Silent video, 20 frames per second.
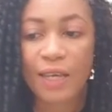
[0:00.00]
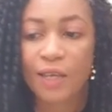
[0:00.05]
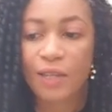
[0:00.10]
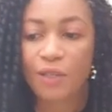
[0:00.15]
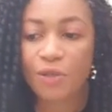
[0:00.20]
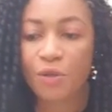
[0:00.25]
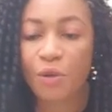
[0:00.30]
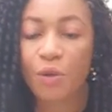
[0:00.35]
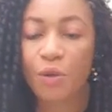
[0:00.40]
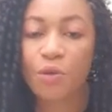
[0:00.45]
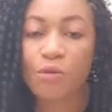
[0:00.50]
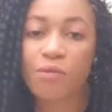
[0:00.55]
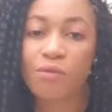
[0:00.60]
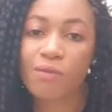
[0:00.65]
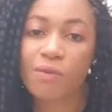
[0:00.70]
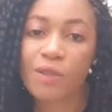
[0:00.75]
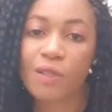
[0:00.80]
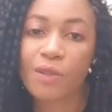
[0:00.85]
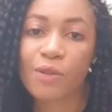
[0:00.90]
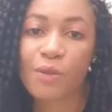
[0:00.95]
So
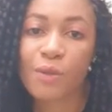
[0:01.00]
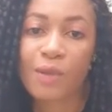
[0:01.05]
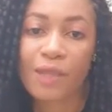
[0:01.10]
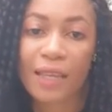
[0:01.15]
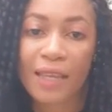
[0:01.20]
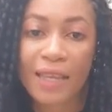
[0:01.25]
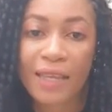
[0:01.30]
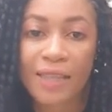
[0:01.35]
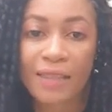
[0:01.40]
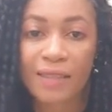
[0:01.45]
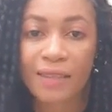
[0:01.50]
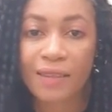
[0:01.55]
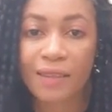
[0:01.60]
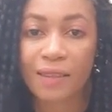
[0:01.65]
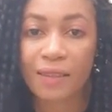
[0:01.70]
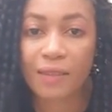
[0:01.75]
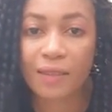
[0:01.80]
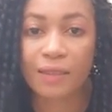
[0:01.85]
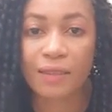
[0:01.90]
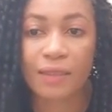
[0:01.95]
today
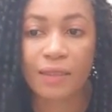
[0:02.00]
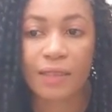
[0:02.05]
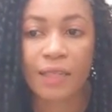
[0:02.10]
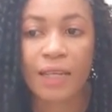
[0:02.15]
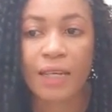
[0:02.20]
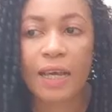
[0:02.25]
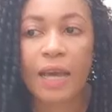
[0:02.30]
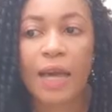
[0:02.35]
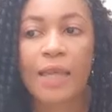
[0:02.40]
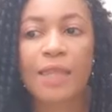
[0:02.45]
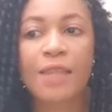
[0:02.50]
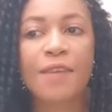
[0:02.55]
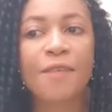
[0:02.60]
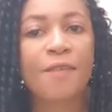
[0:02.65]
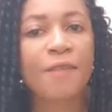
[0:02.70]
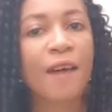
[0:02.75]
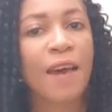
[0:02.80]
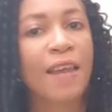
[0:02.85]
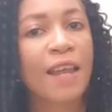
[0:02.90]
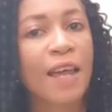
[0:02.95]
still, the
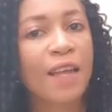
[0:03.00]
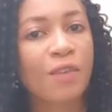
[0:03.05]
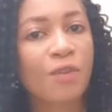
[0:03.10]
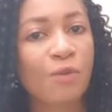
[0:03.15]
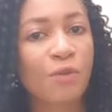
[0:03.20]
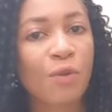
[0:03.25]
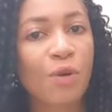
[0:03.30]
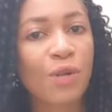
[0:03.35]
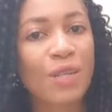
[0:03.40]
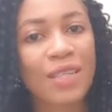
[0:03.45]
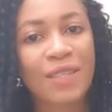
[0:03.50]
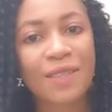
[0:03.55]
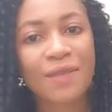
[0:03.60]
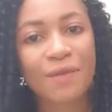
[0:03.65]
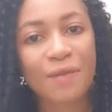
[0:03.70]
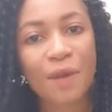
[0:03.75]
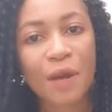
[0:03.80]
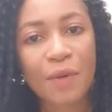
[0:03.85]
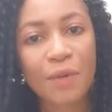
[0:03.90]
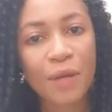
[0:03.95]
father's role
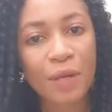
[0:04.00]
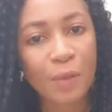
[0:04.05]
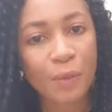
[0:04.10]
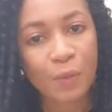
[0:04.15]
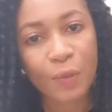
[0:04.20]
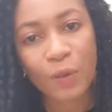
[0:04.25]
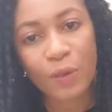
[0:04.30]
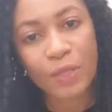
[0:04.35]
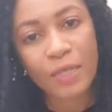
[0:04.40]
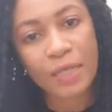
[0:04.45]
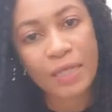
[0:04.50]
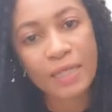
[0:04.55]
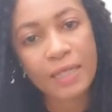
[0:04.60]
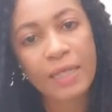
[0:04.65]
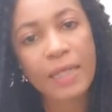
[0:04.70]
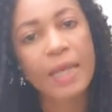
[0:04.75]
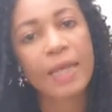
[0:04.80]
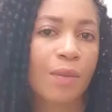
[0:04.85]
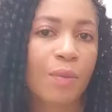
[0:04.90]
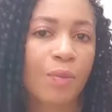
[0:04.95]
is very
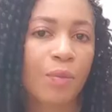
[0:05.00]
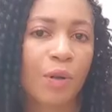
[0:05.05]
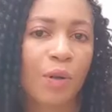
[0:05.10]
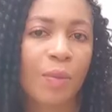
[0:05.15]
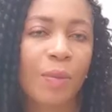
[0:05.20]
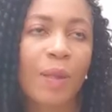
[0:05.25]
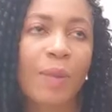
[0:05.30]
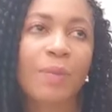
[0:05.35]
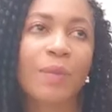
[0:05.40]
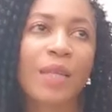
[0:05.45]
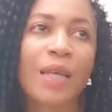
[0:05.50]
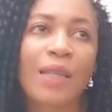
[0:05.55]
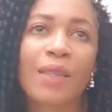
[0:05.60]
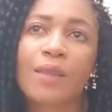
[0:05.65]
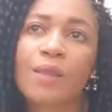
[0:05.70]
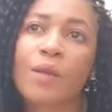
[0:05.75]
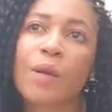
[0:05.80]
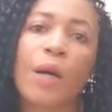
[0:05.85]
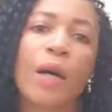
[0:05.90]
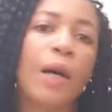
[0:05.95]
important. The problem
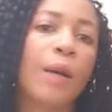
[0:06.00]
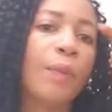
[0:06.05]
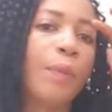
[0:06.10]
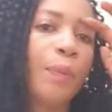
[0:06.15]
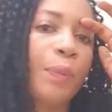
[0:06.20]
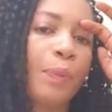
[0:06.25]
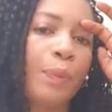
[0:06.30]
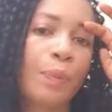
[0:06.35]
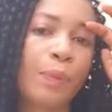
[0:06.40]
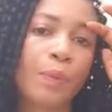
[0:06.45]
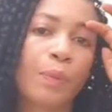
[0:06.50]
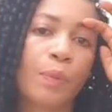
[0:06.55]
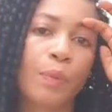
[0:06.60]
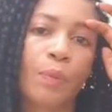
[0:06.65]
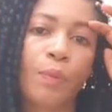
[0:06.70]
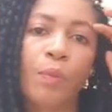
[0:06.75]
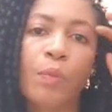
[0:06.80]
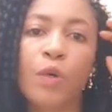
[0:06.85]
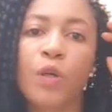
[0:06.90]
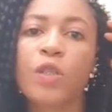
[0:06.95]
that
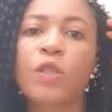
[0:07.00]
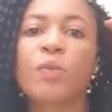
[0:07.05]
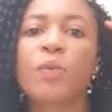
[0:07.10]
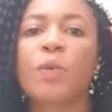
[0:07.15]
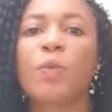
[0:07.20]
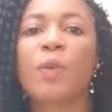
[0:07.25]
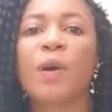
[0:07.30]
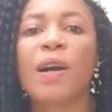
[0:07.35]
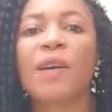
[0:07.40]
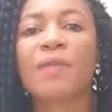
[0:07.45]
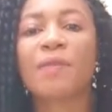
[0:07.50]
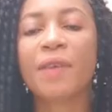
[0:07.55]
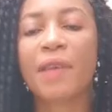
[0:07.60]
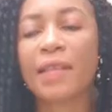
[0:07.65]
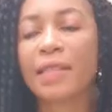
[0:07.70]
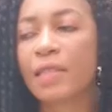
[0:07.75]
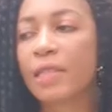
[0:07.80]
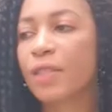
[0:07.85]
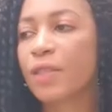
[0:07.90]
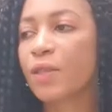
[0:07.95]
most people are
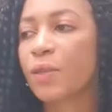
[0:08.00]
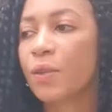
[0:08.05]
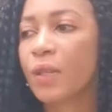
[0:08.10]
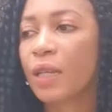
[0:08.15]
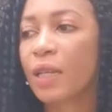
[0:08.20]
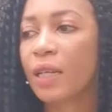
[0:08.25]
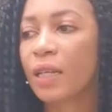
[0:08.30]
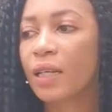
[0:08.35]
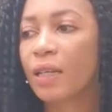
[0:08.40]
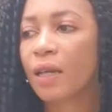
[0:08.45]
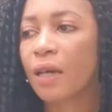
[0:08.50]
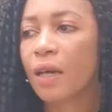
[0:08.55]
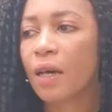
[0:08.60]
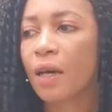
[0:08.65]
facing today,